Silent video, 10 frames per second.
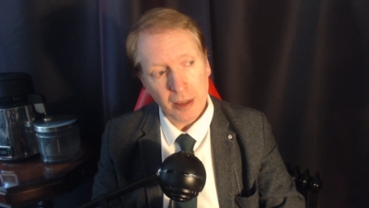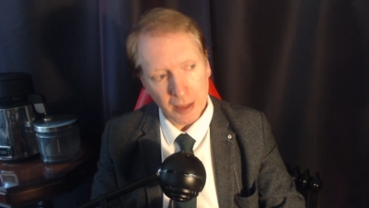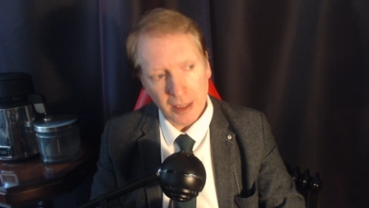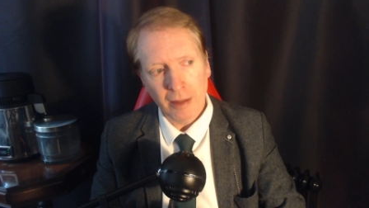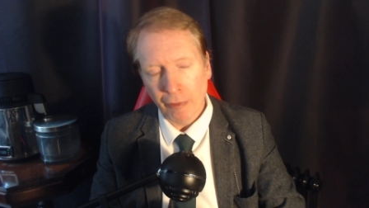They
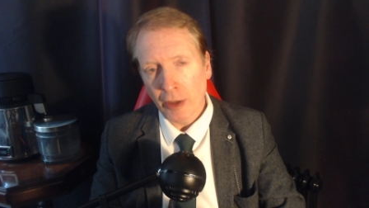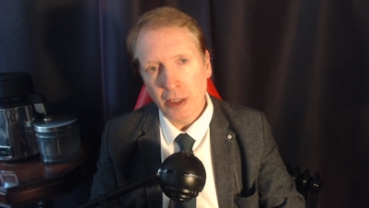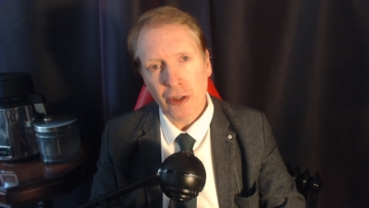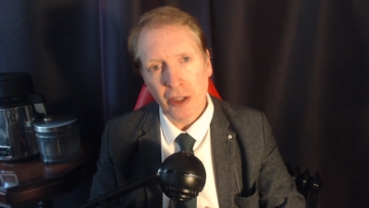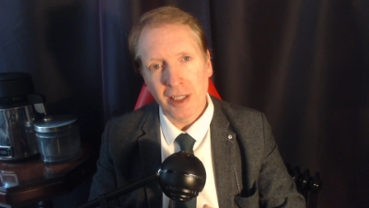can
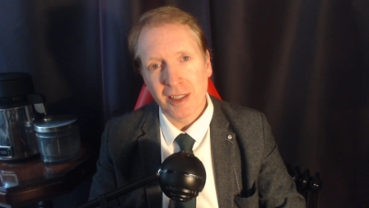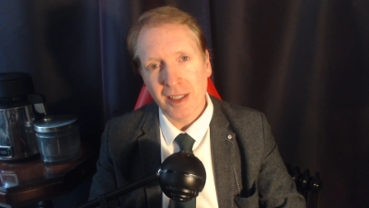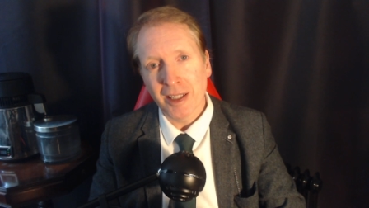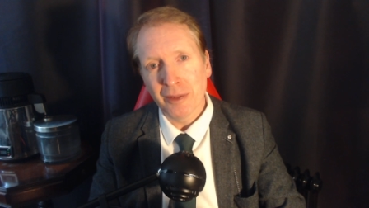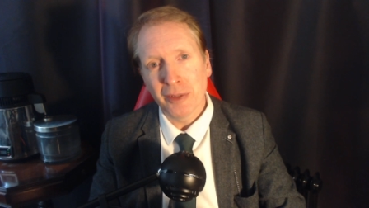function as
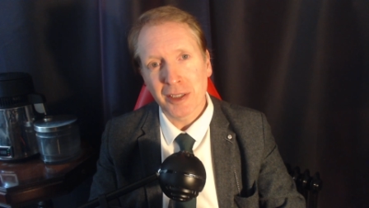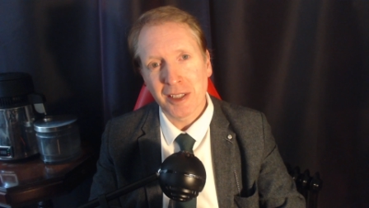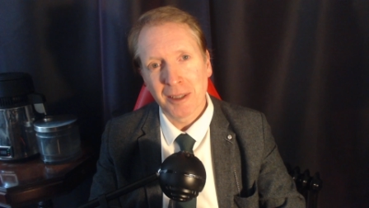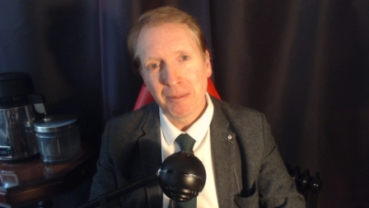servers.